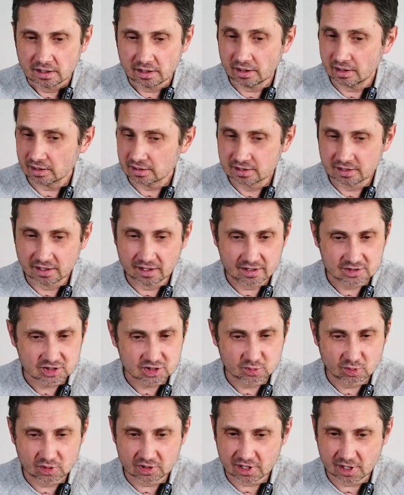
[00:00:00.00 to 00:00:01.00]
oh
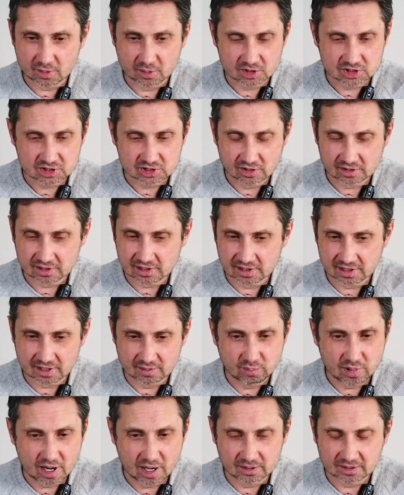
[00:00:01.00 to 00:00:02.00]
gosh, what I was talking
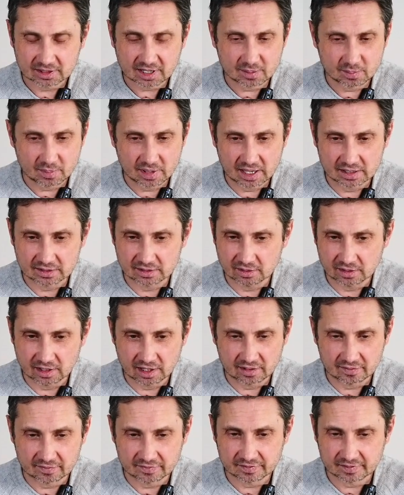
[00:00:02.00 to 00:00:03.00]
about. Come on,
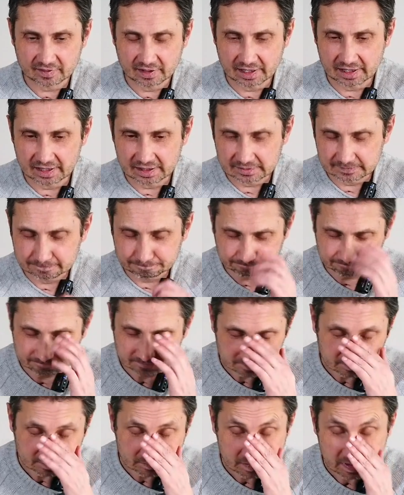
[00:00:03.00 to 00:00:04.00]
Olaf.
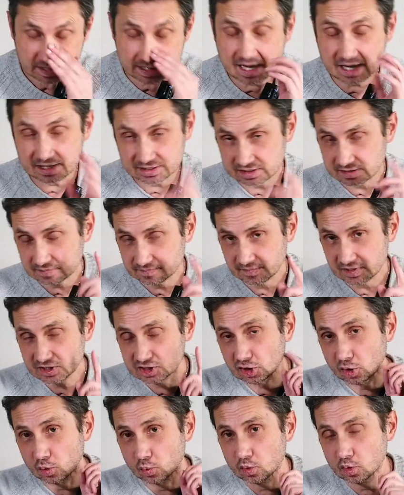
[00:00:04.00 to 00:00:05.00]
Yes,
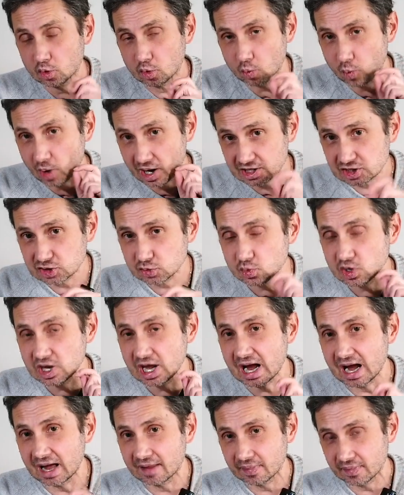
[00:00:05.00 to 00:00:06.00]
so once
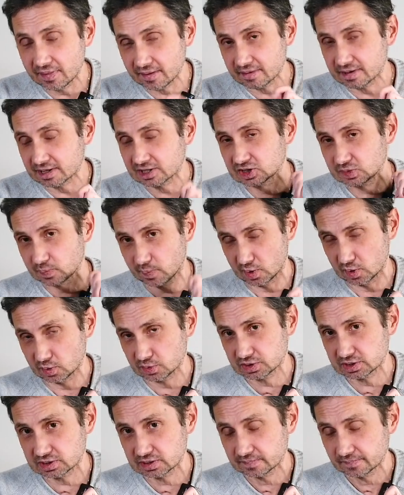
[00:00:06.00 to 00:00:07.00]
we
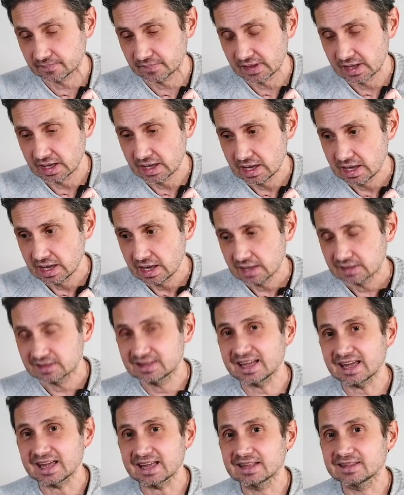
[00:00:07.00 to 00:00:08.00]
underexpose,
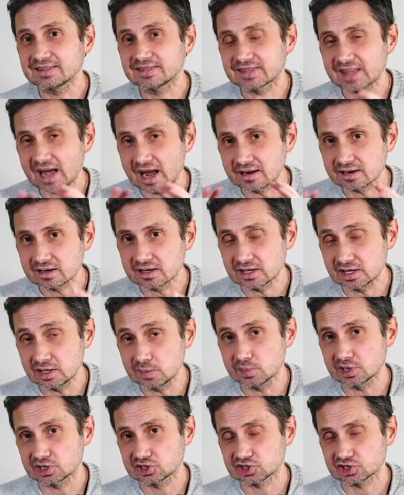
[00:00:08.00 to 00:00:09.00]
the entire
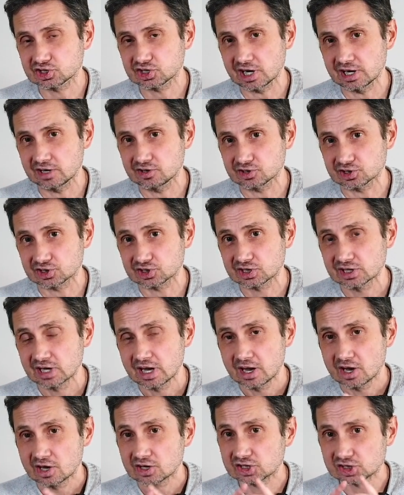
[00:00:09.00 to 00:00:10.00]
image changes.
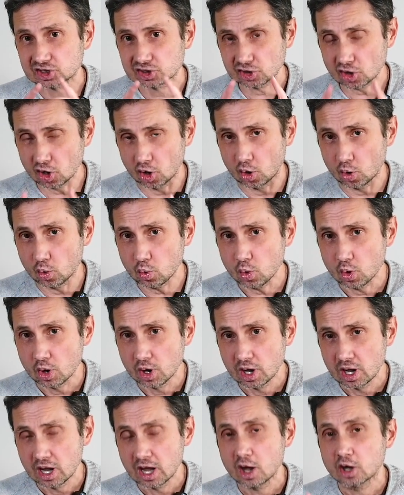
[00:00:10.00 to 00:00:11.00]
So,
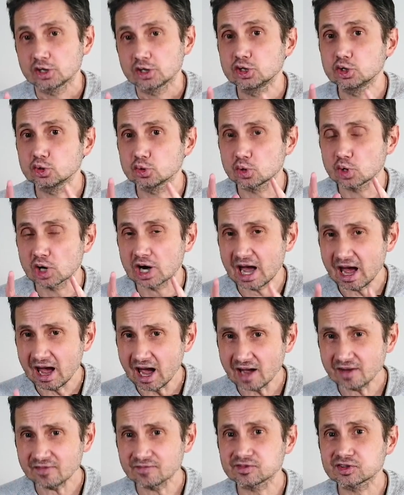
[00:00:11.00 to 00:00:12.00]
you
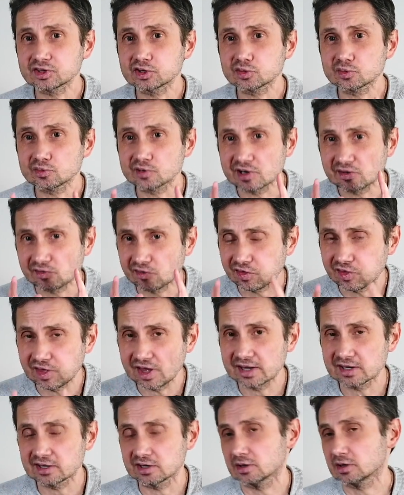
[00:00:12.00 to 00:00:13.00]
have to
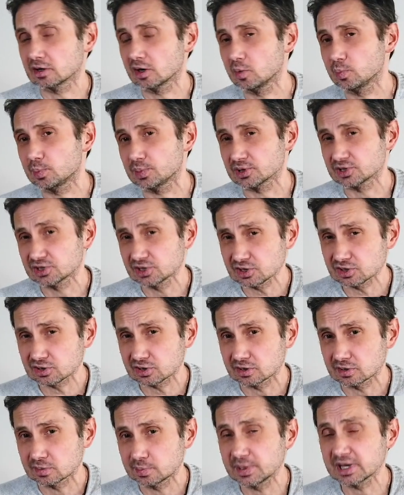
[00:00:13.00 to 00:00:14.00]
rethink your
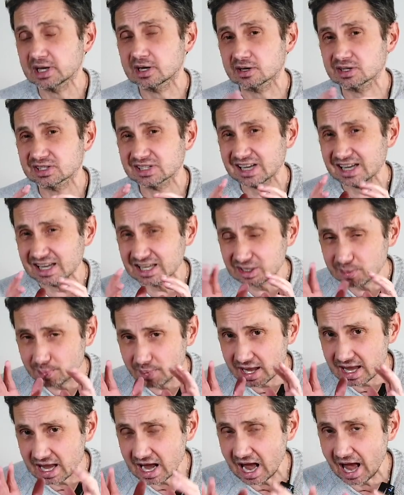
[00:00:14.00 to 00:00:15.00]
composition because it
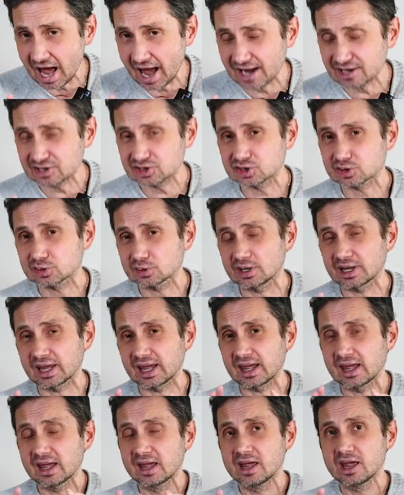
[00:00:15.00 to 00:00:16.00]
may
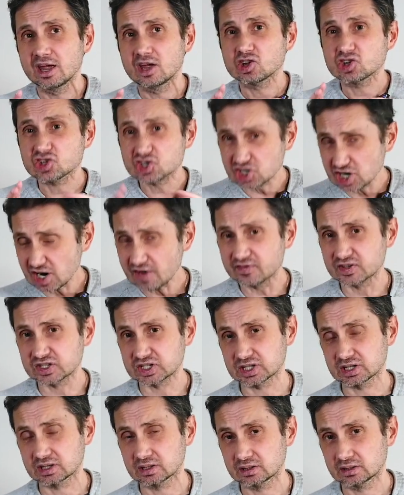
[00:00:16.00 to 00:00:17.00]
actually
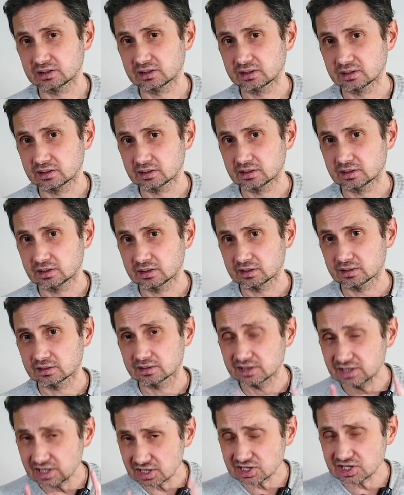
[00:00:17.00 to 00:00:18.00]
shift.
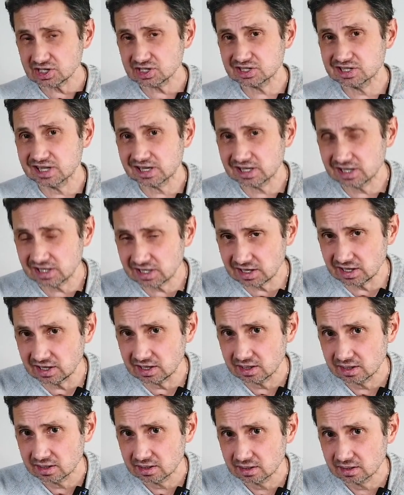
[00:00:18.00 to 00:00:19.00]
This is the
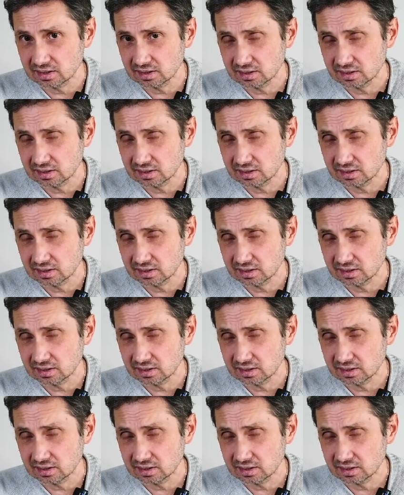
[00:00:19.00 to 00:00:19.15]
key.